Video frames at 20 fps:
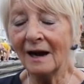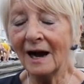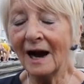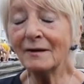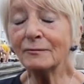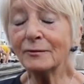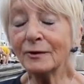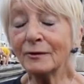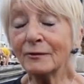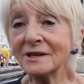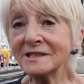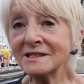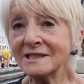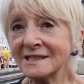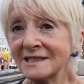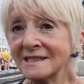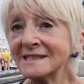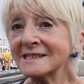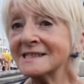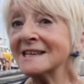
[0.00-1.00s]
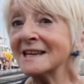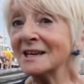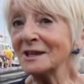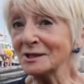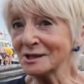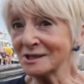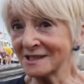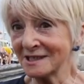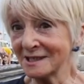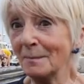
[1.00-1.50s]
have regretted it
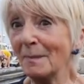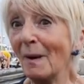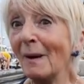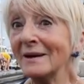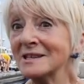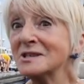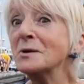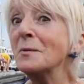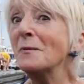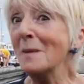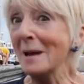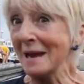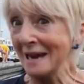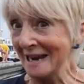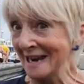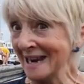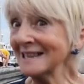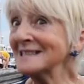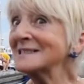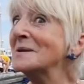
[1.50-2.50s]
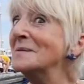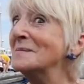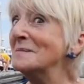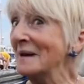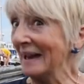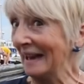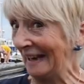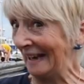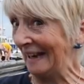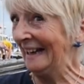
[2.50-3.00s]
since. To make to me, to me.